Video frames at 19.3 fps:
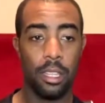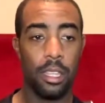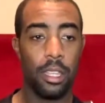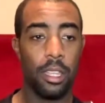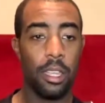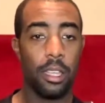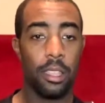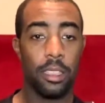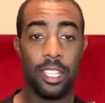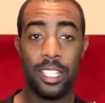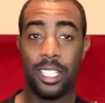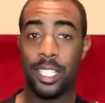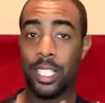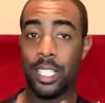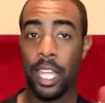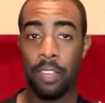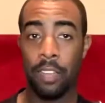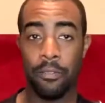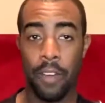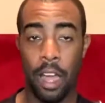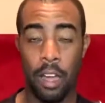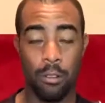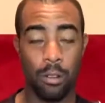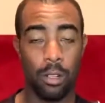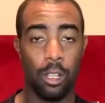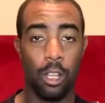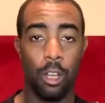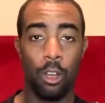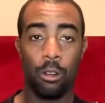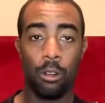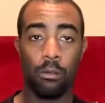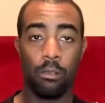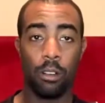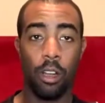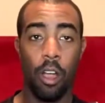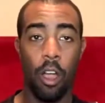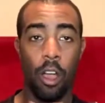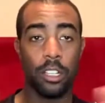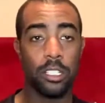the same viral load
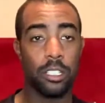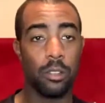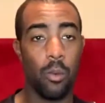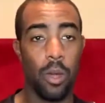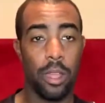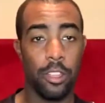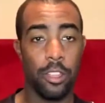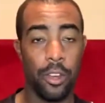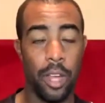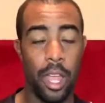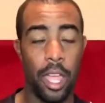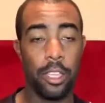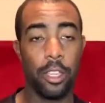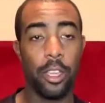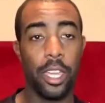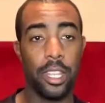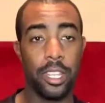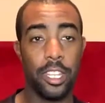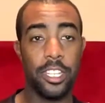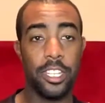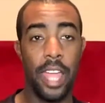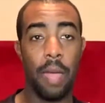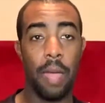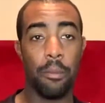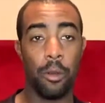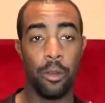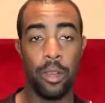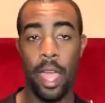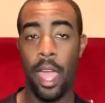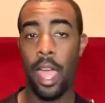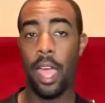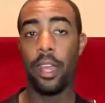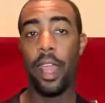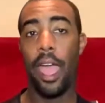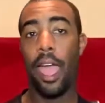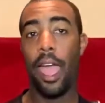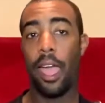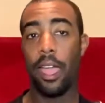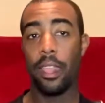regardless of whether or not you get the jab or not.
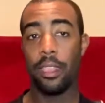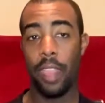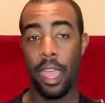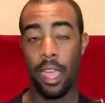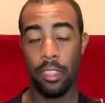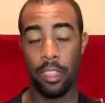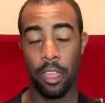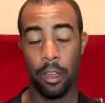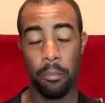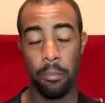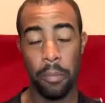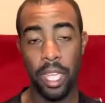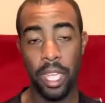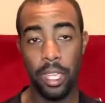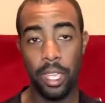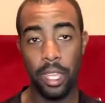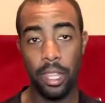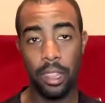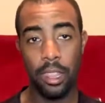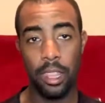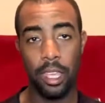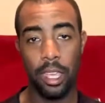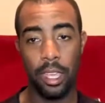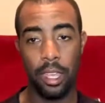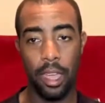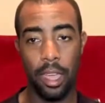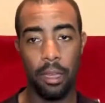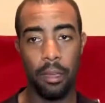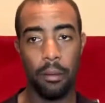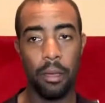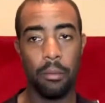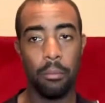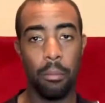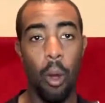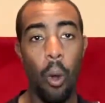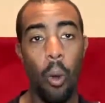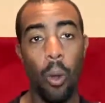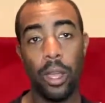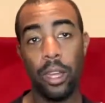Now they're making the
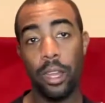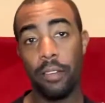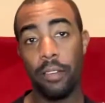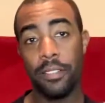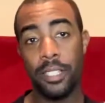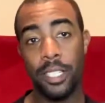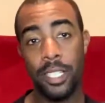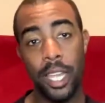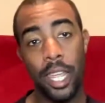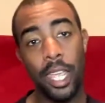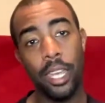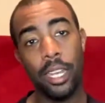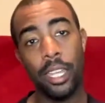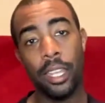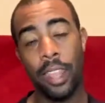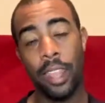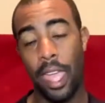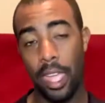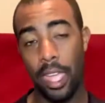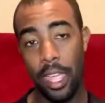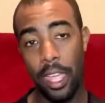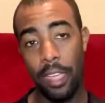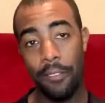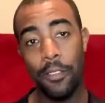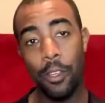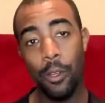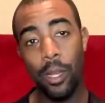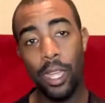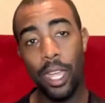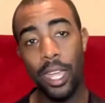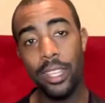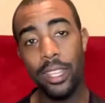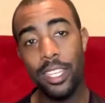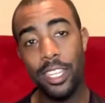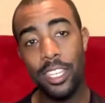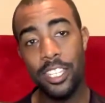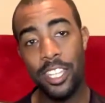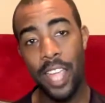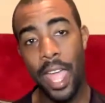point of stating that if you get the
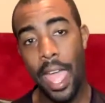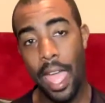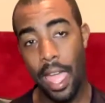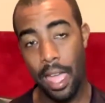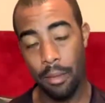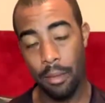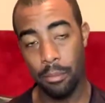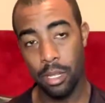jab,